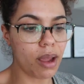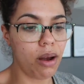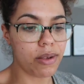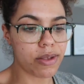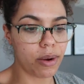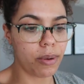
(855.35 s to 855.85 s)

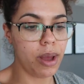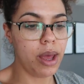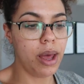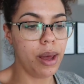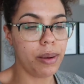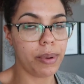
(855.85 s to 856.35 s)
Also,
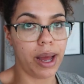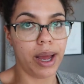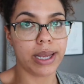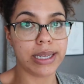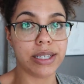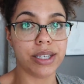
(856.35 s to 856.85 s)

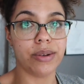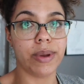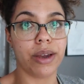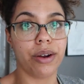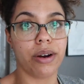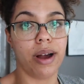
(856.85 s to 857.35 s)
uh,
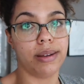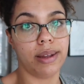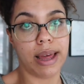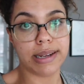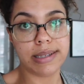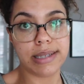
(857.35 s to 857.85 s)
continuing her on
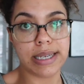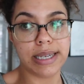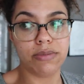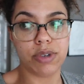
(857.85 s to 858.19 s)
lysine,